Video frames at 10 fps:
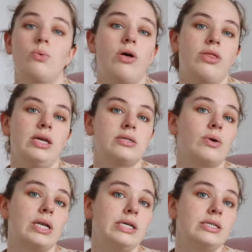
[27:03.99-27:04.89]
worth it, or
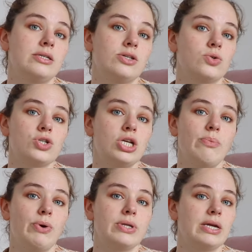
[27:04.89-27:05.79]
at least it's not
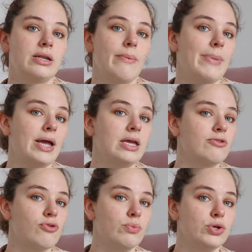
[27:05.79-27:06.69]
cheaper than buying it
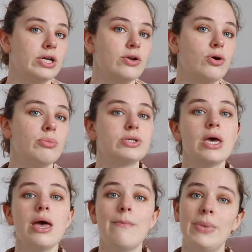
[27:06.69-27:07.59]
from Uniqlo, but
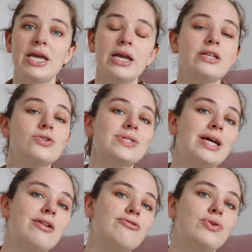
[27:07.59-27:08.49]
making it
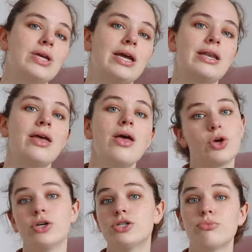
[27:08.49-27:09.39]
yourself, you can
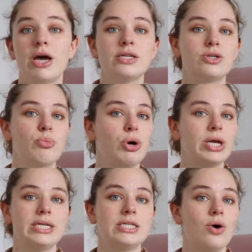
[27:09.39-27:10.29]
customize the
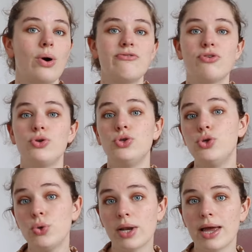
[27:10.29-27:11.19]
pockets however
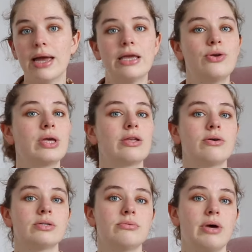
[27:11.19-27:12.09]
you like, you can
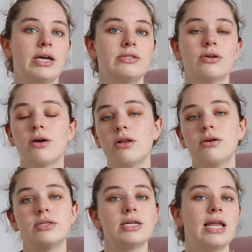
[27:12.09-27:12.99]
customize the
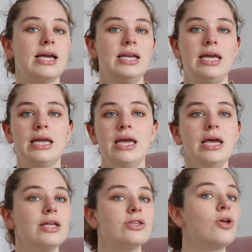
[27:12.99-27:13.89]
color, the lining,
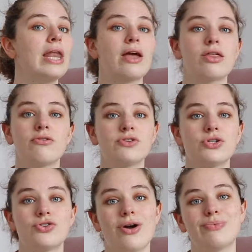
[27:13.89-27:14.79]
the length of the
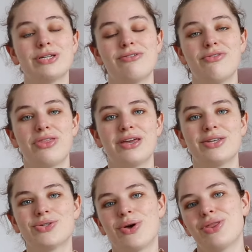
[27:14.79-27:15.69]
straps and
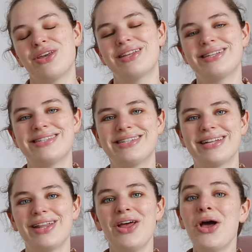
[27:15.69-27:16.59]
everything. So I think that's
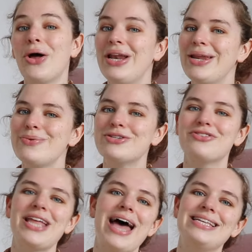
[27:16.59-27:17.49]
still a little bit of
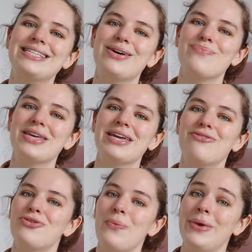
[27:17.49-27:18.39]
an added something
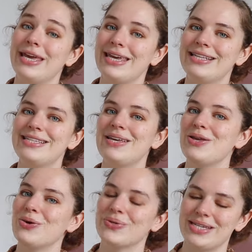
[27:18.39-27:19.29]
if you make it
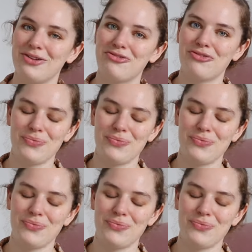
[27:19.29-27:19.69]
yourself.